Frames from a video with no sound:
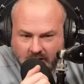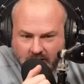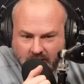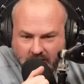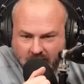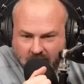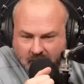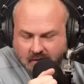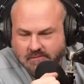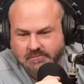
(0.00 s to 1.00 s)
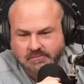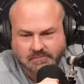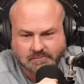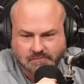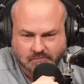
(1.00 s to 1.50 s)

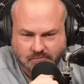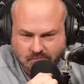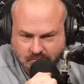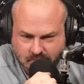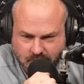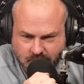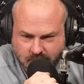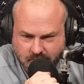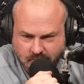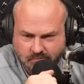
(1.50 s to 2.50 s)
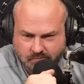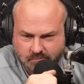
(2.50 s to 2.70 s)
No words are spoken by the person on screen.